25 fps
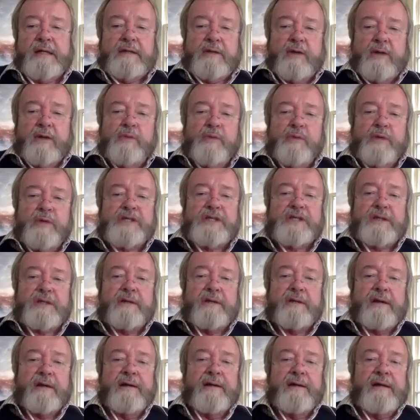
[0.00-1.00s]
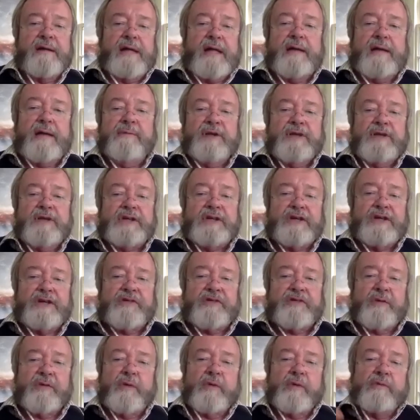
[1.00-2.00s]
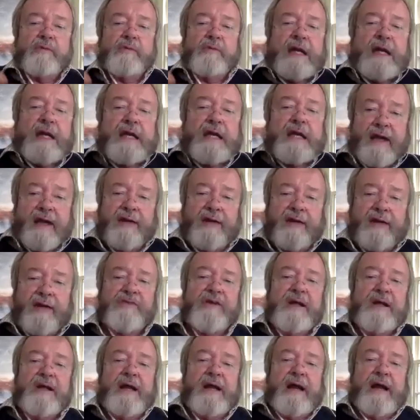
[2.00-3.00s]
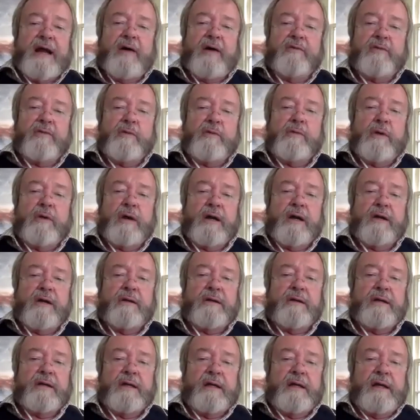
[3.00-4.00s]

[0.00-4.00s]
on which there are images or readings of a world,